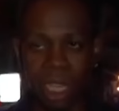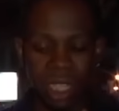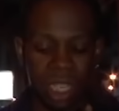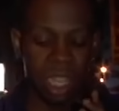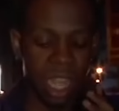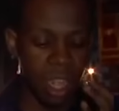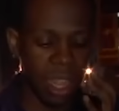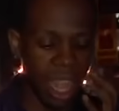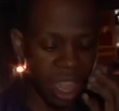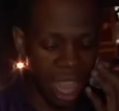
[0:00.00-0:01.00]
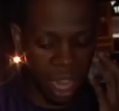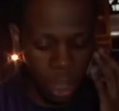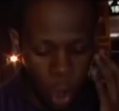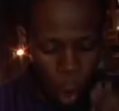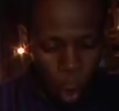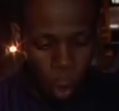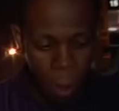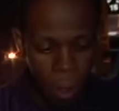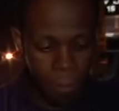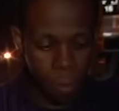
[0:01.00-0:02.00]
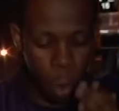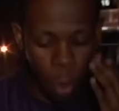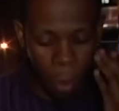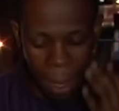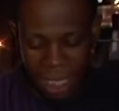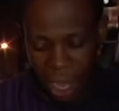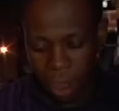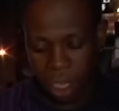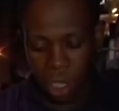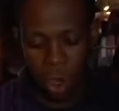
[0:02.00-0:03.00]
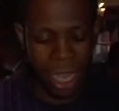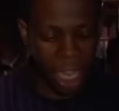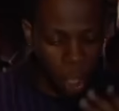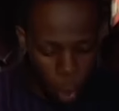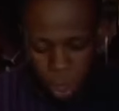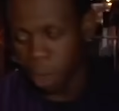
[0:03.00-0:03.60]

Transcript: because they know who the best characters are and they go to